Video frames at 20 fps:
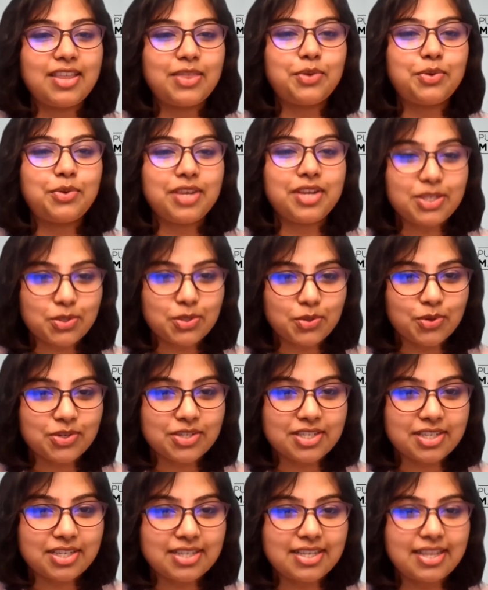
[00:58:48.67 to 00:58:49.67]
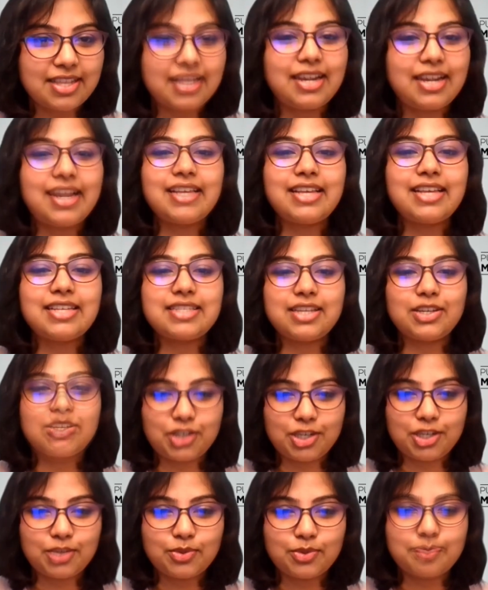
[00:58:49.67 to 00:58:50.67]
the resources and the links
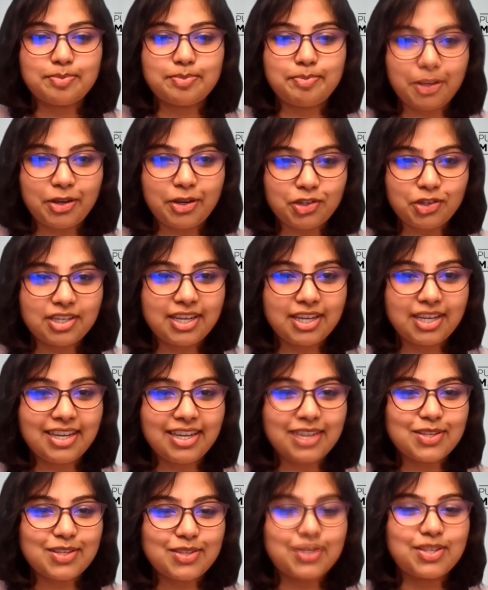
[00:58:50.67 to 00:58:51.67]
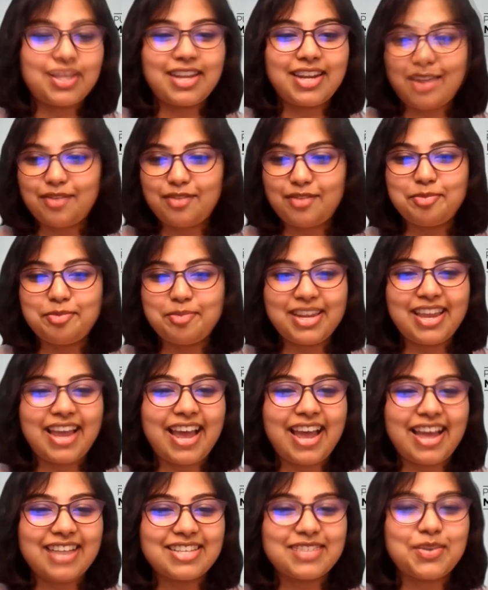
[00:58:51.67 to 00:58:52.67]
that she was mentioning so that everybody
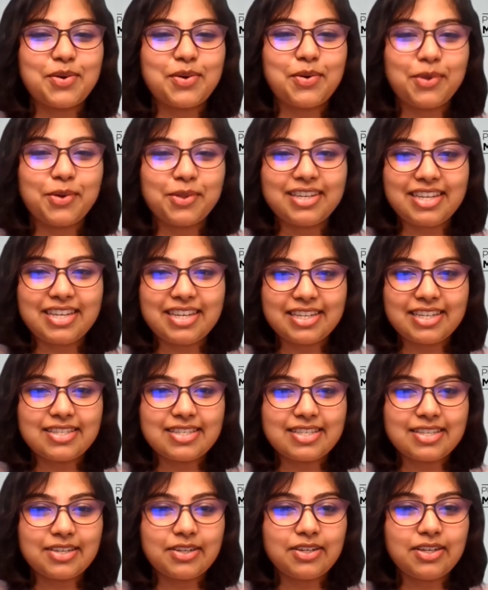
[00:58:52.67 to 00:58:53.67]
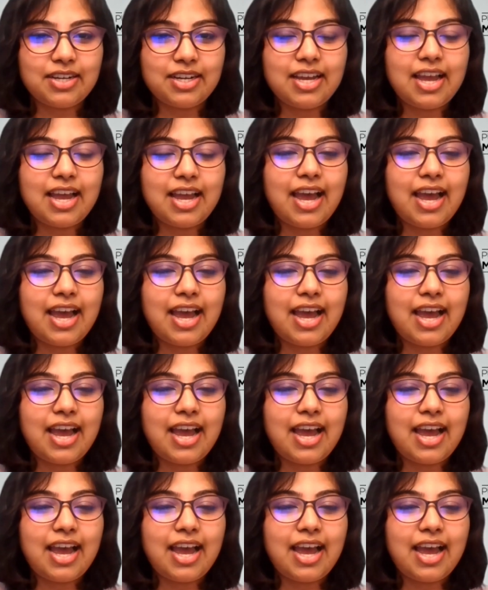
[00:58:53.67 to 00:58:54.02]
has all the details here.